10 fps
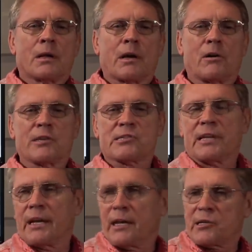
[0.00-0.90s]
Carolus
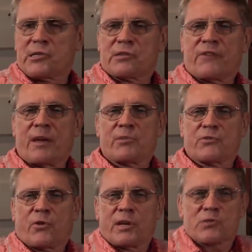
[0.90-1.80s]
Linnaeus is
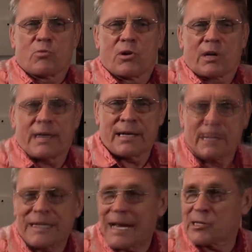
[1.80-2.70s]
famous for his work in
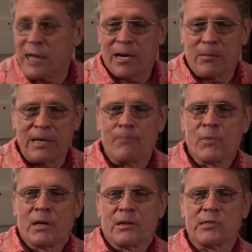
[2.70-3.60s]
taxonomy,
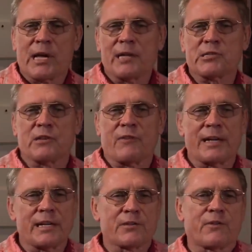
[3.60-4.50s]
the science of
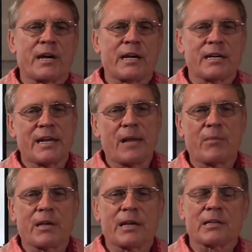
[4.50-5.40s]
identifying,
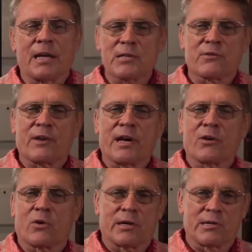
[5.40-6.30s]
naming, and
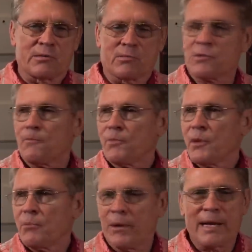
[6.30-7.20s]
classifying organisms,
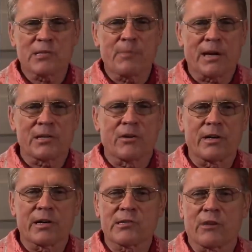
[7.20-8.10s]
plants,
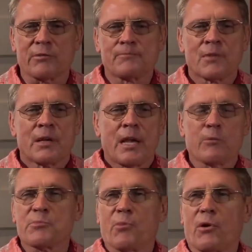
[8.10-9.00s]
bacteria, et cetera.
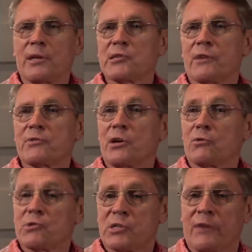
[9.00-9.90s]
He was born in seventeen
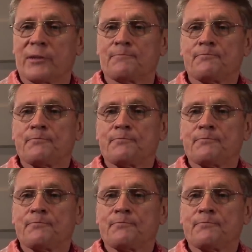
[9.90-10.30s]
oh seven.